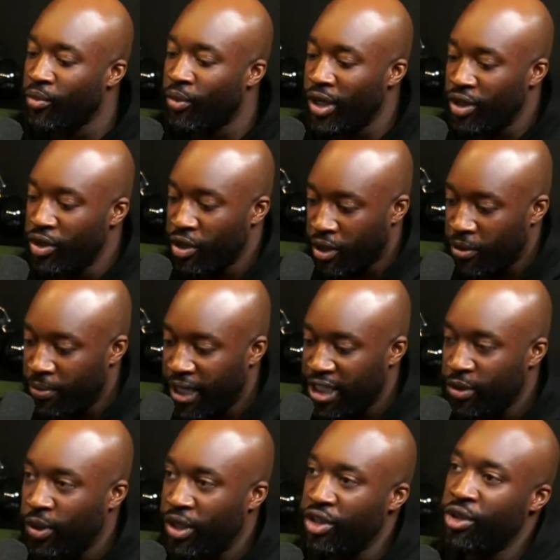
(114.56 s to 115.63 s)
when you compared
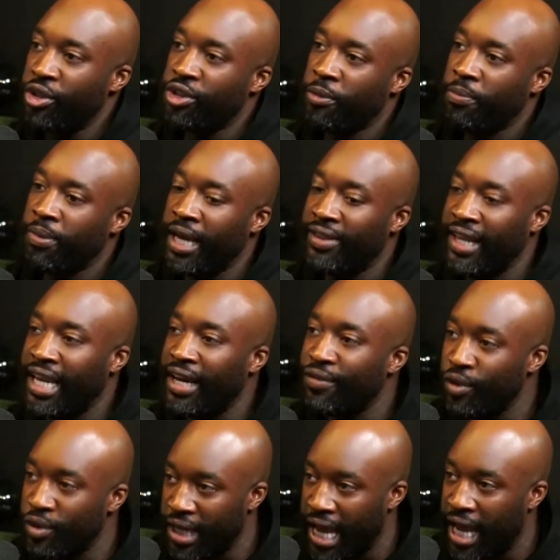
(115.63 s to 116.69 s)
to when you used to play in the
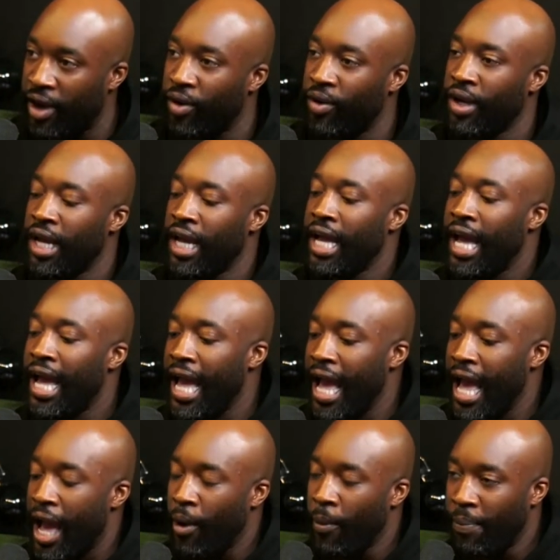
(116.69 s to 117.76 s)
level now
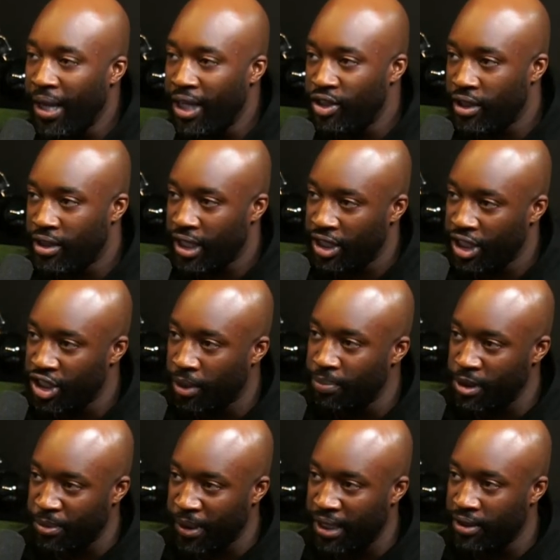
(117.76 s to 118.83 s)
how big do you think the
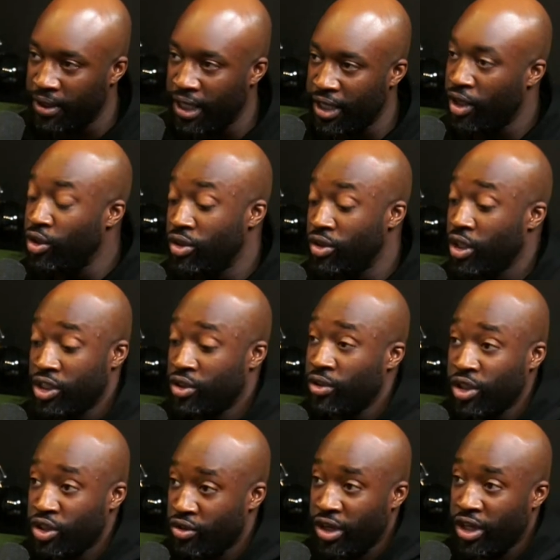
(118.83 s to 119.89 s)
jump's been and no, that's not
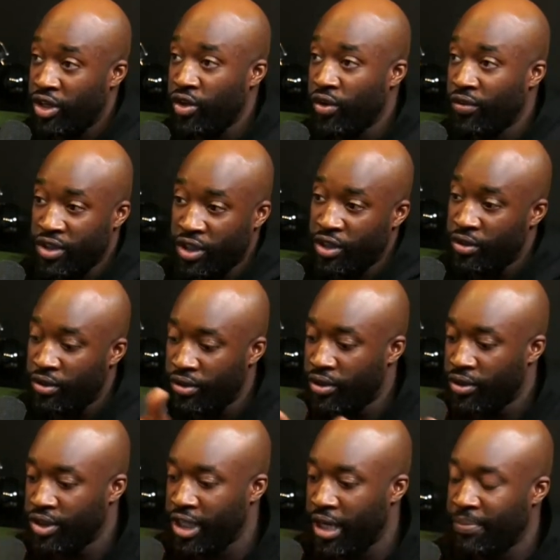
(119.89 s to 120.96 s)
discrediting you obviously you're,
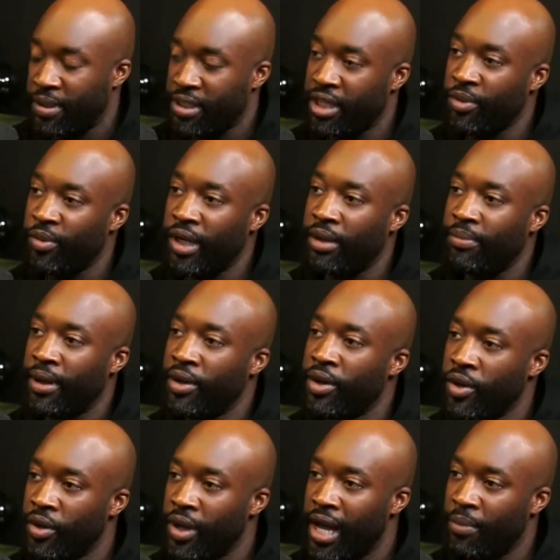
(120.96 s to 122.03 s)
you're a champions league winner but
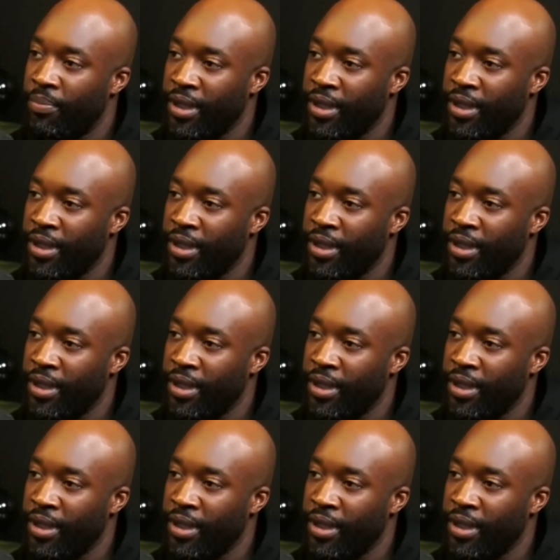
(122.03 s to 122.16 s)
how